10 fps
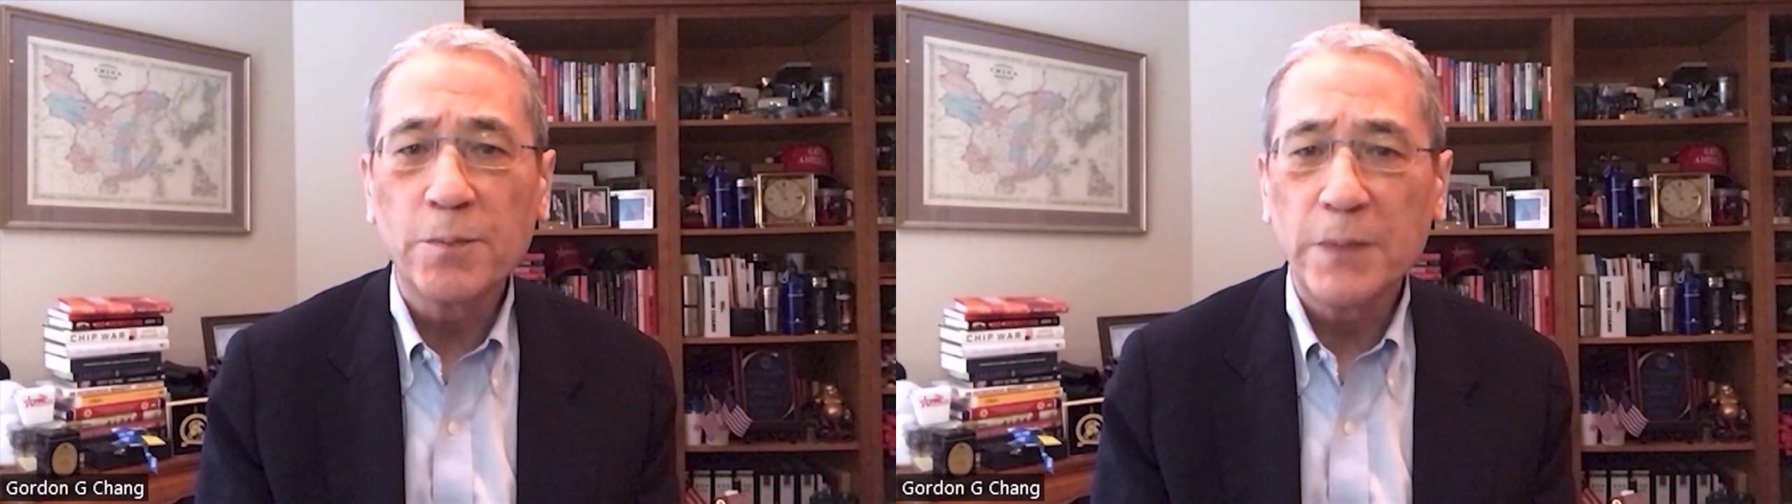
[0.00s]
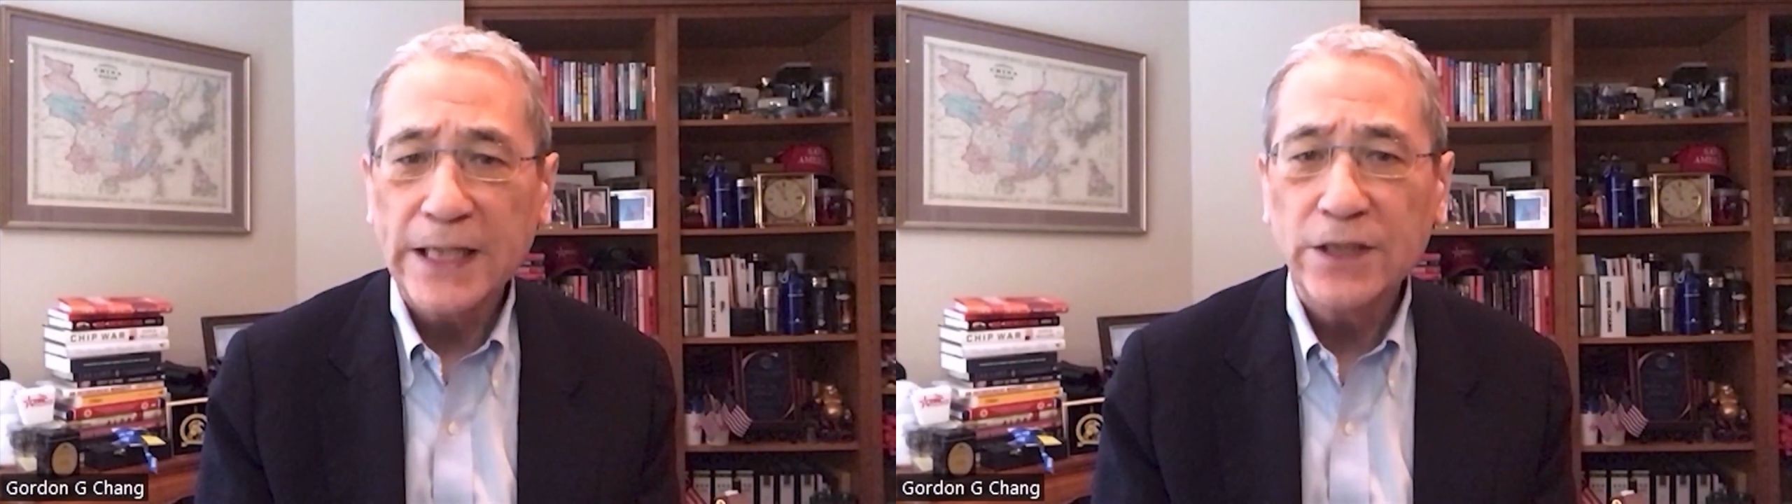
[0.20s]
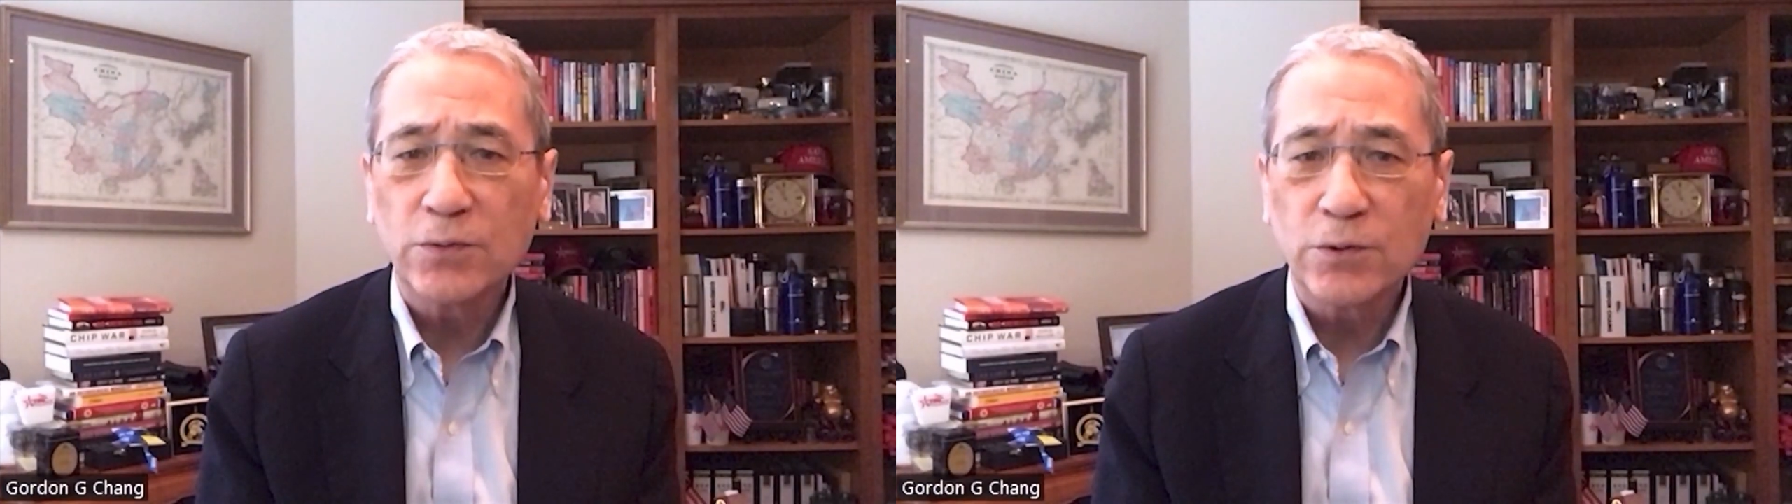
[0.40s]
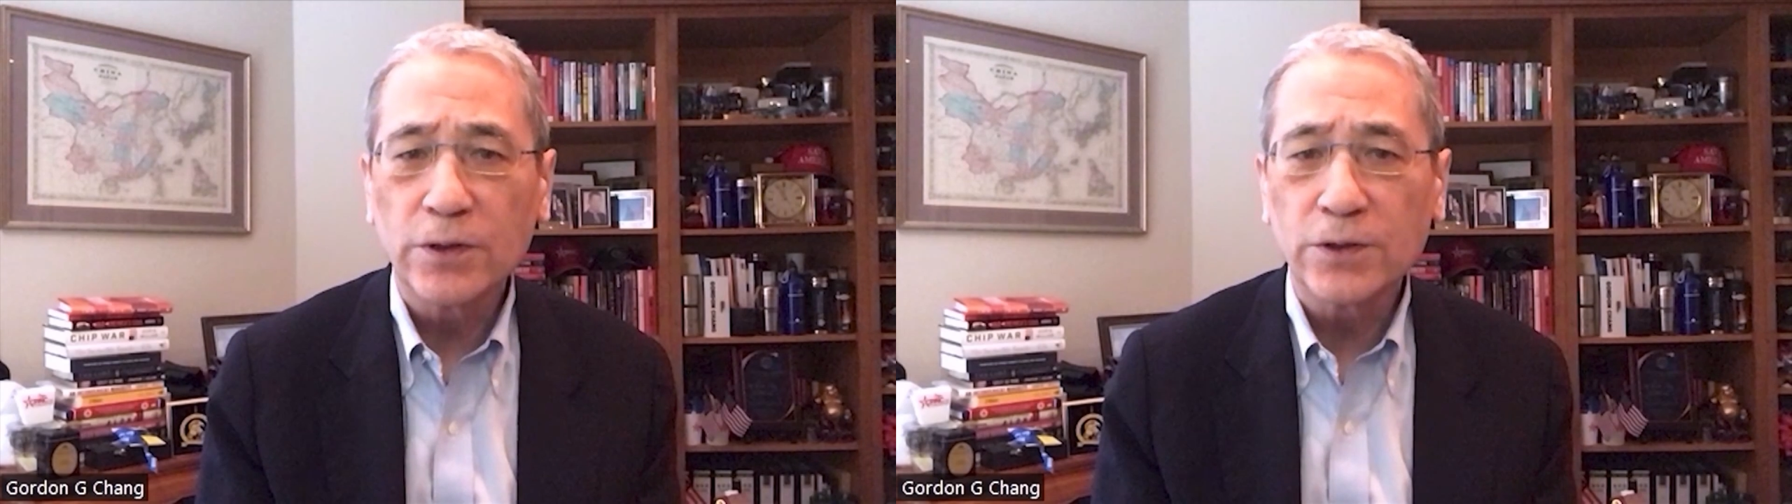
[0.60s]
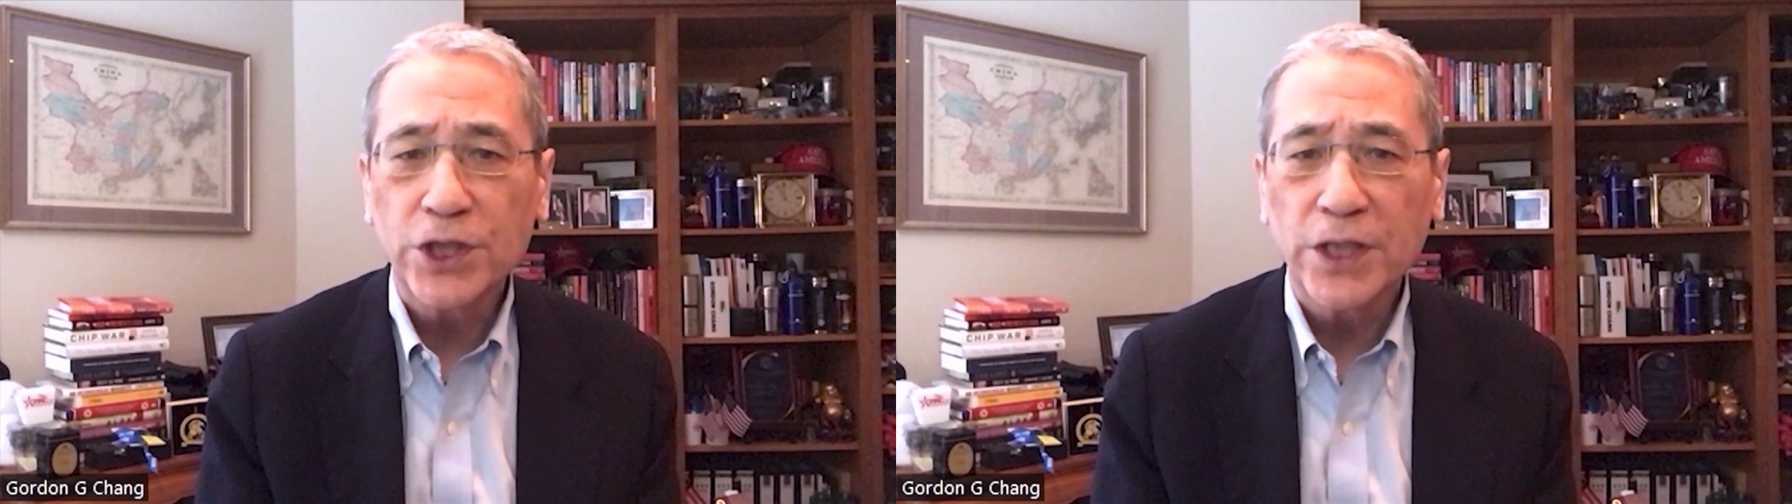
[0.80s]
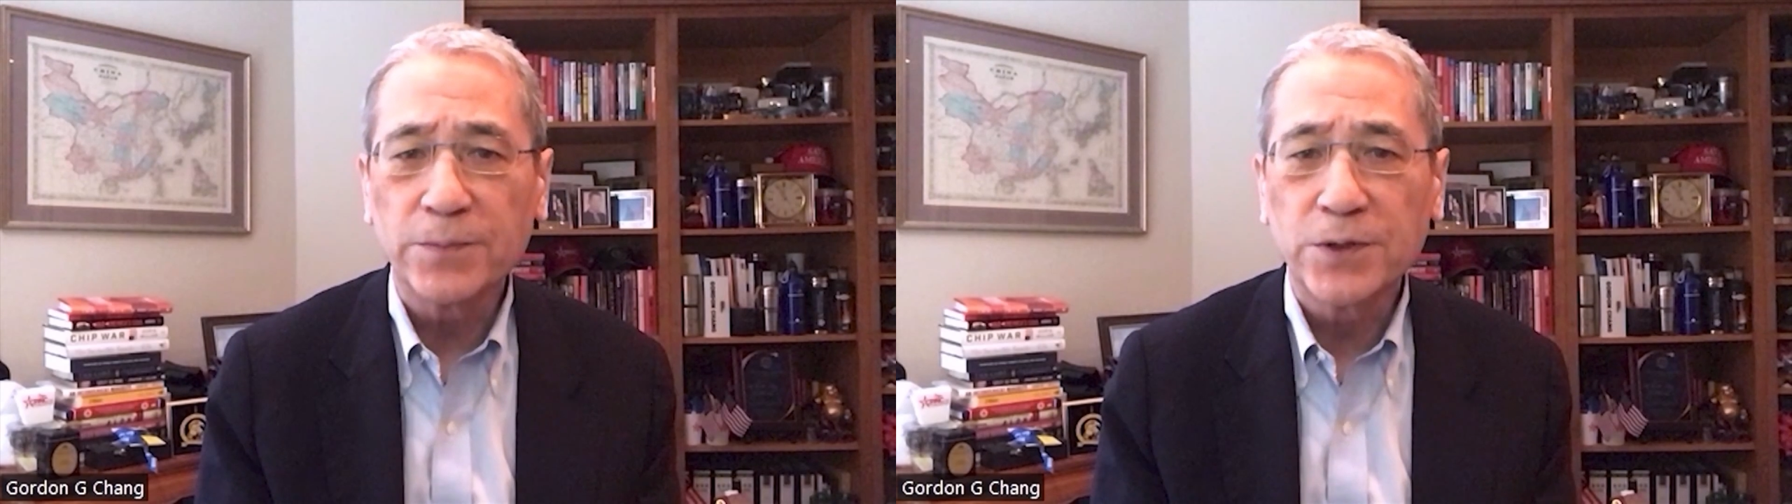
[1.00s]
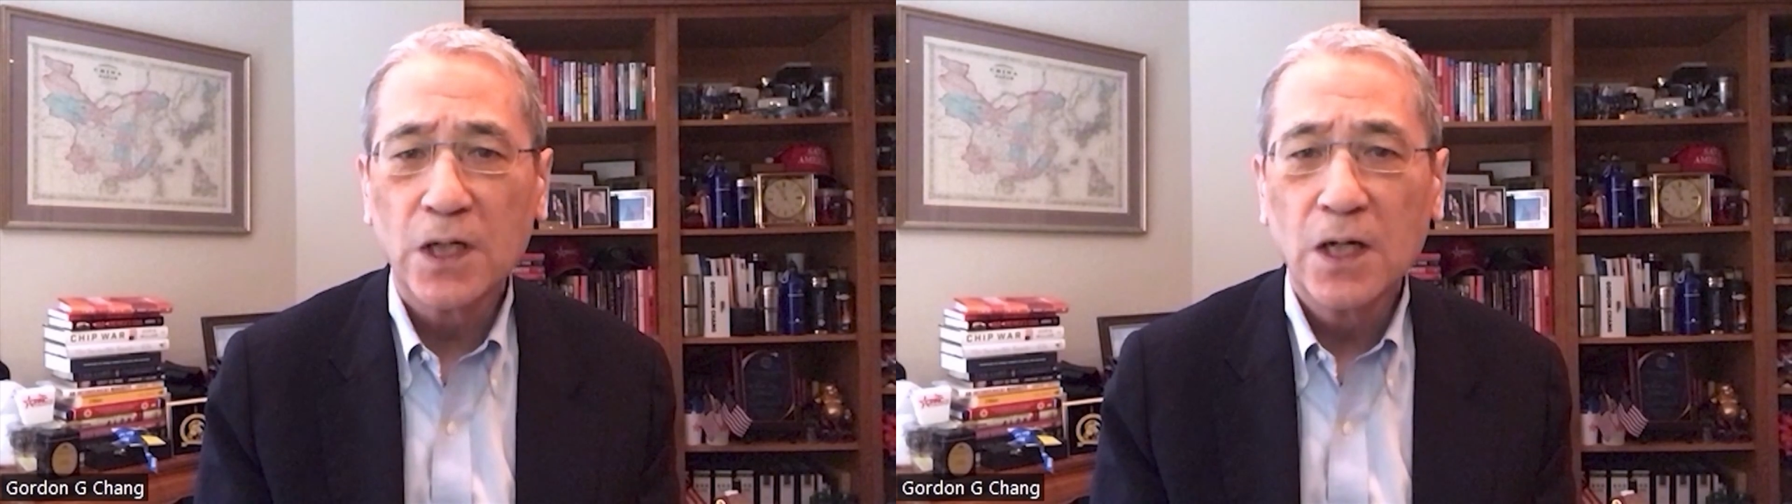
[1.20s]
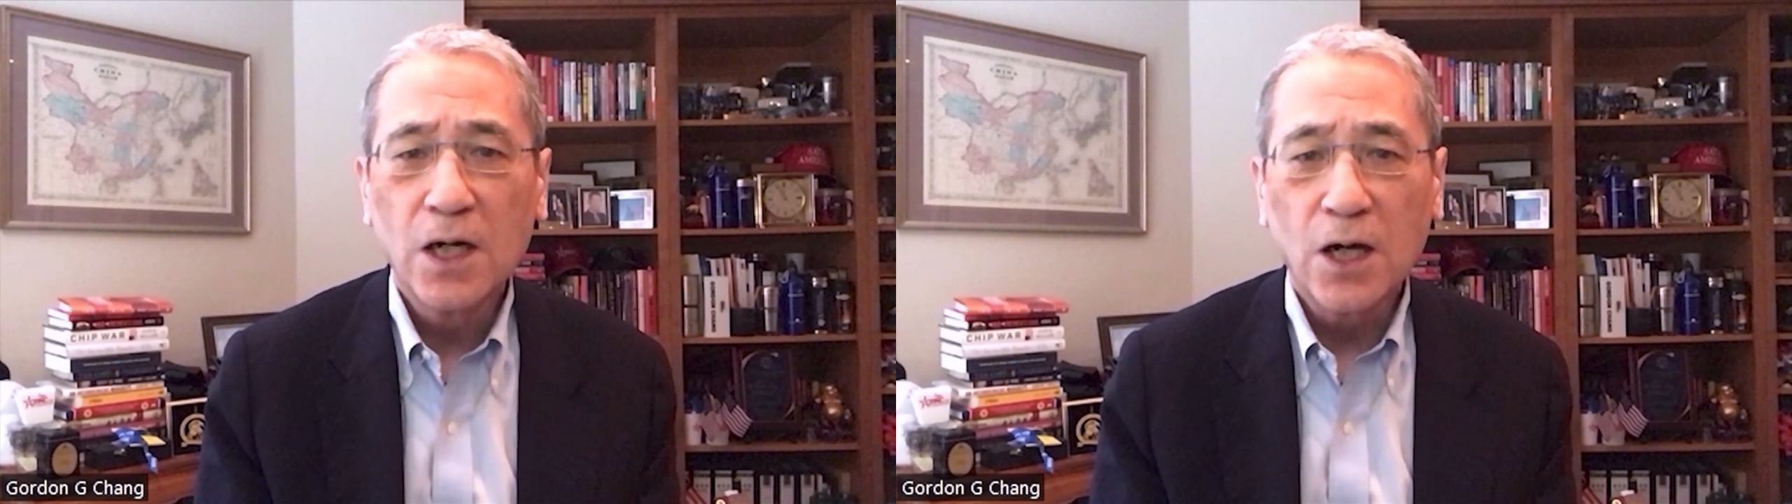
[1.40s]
made to order chips